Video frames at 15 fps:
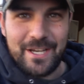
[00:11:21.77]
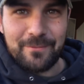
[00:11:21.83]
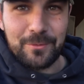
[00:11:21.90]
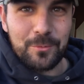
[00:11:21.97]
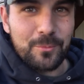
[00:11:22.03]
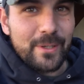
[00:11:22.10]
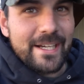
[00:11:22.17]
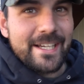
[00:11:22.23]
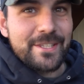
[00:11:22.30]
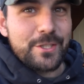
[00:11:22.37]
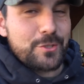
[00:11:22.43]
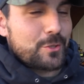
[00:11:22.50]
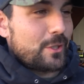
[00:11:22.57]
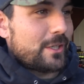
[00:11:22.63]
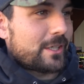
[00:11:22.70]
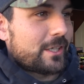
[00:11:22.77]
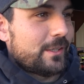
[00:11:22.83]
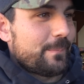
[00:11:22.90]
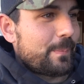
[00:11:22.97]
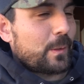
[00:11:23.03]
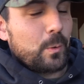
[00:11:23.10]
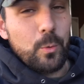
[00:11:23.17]
never ran the truck
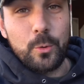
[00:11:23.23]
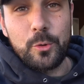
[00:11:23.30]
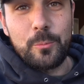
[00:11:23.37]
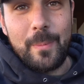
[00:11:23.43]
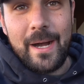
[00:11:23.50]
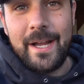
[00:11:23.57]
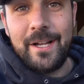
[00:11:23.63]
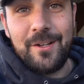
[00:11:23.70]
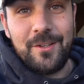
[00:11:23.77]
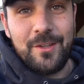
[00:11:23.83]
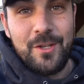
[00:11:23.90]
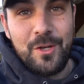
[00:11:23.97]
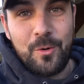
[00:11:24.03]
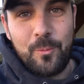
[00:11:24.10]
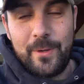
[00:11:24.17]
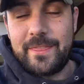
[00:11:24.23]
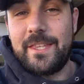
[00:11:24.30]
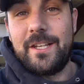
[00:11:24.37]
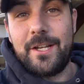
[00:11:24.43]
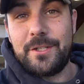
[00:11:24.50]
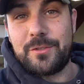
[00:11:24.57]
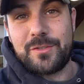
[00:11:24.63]
quarter mile with
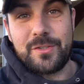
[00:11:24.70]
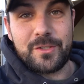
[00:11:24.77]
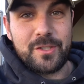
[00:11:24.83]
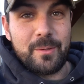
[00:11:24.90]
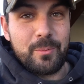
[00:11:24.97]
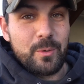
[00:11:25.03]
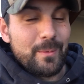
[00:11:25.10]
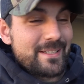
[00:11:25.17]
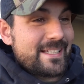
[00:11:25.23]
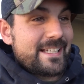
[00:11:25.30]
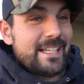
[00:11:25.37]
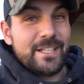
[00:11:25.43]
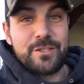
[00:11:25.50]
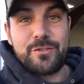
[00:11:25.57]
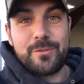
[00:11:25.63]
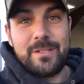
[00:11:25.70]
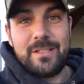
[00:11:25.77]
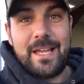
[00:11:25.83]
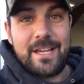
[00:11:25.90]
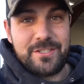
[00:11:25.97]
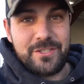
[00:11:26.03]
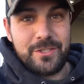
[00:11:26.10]
the nitrous hooked up. We went to King of Street
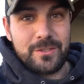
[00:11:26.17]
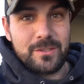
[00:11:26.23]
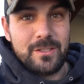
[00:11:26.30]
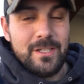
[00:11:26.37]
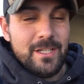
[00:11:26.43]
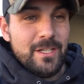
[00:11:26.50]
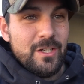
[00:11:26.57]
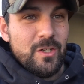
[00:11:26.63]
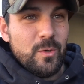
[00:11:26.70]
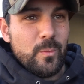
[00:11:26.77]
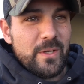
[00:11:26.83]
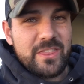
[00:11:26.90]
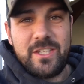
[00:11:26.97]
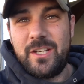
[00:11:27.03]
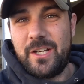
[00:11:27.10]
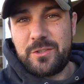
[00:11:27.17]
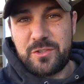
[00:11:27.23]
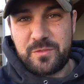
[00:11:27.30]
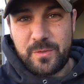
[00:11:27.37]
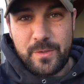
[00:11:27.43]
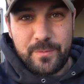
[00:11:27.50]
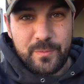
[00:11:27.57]
last year with the
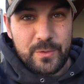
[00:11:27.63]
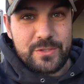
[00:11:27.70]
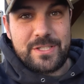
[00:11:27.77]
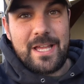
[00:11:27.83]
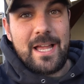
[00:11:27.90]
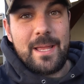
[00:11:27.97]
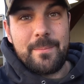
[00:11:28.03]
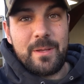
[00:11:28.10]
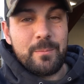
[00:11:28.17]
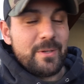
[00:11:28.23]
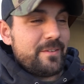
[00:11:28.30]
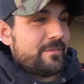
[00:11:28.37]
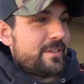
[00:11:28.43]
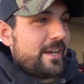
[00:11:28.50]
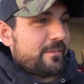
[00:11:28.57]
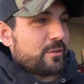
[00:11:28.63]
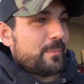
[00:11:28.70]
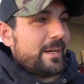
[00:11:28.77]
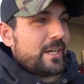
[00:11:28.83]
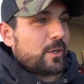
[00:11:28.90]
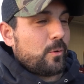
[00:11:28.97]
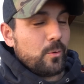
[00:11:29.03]
nitrous for the first time and we've never
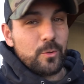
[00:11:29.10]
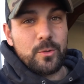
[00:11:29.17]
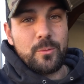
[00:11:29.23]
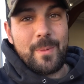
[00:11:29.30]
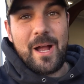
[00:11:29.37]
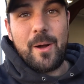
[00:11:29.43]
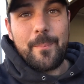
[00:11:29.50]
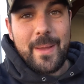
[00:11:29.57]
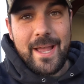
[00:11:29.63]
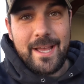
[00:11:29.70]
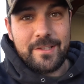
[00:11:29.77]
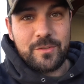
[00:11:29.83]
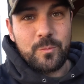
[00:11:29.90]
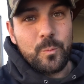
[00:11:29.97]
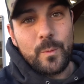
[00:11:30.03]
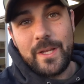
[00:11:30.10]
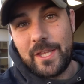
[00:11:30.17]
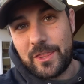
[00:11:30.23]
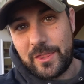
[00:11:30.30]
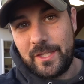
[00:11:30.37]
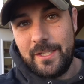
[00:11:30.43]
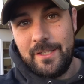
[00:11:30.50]
made a quarter mile pass
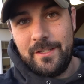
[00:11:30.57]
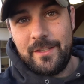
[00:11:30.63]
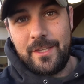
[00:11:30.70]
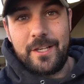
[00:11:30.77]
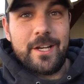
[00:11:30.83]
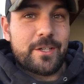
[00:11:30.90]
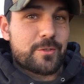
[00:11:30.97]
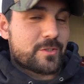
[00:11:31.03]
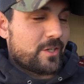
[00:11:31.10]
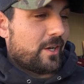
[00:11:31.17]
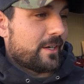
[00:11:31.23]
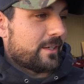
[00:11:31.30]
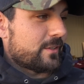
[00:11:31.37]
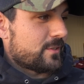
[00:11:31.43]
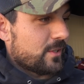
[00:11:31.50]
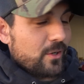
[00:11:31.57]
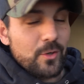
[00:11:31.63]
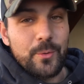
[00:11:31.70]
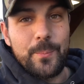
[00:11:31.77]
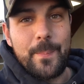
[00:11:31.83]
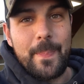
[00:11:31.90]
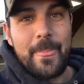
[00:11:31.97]
with the nitrous on it.
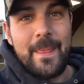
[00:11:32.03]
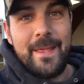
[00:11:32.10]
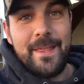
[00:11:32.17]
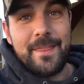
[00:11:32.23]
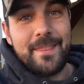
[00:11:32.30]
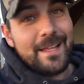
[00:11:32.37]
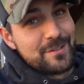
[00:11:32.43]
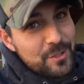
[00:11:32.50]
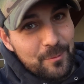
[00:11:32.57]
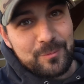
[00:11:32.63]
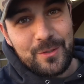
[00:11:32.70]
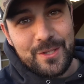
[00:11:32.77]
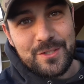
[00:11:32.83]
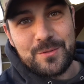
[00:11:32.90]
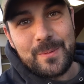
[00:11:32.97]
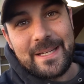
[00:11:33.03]
So that's hopefully this